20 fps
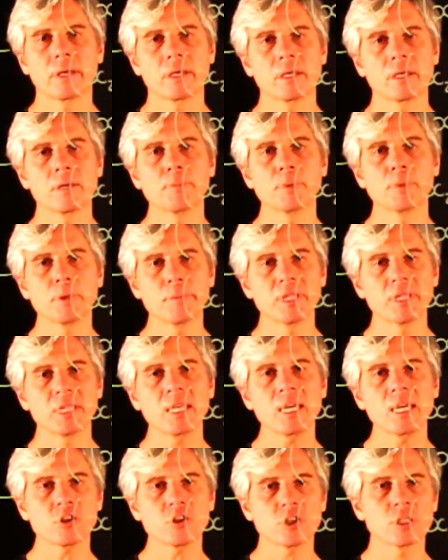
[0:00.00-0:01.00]

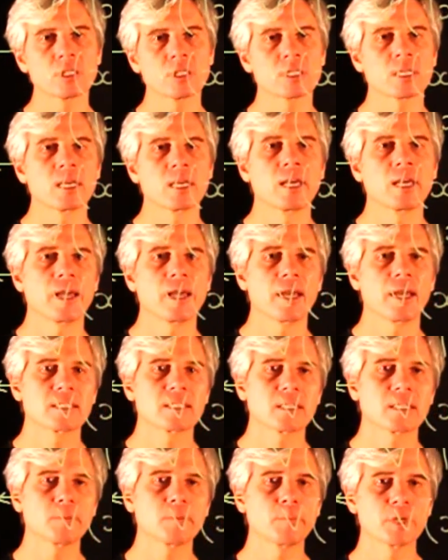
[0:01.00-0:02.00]
implementations as
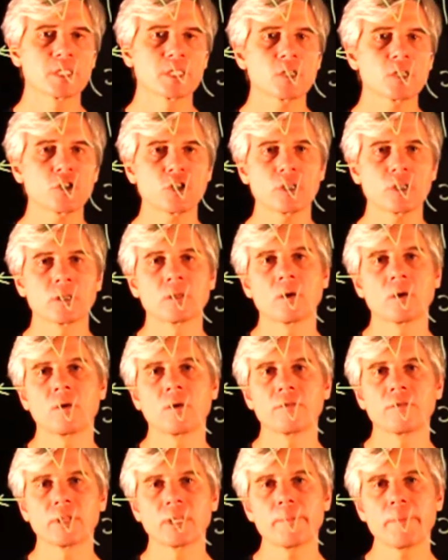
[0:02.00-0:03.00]
a composition
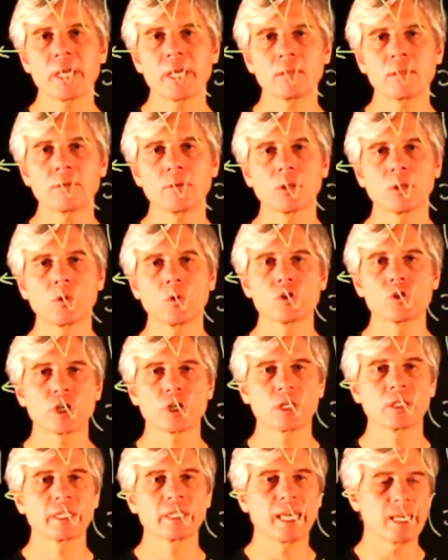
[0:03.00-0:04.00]
of elementary
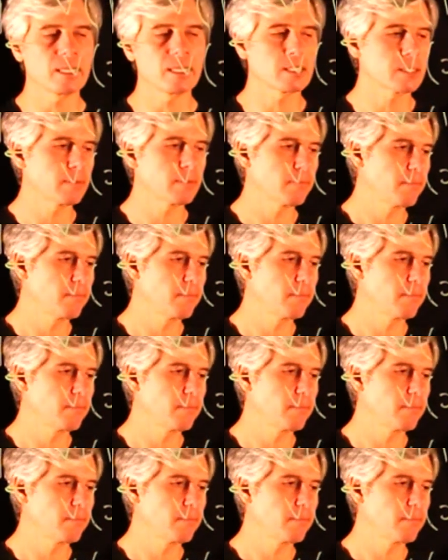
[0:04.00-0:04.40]
logical gates.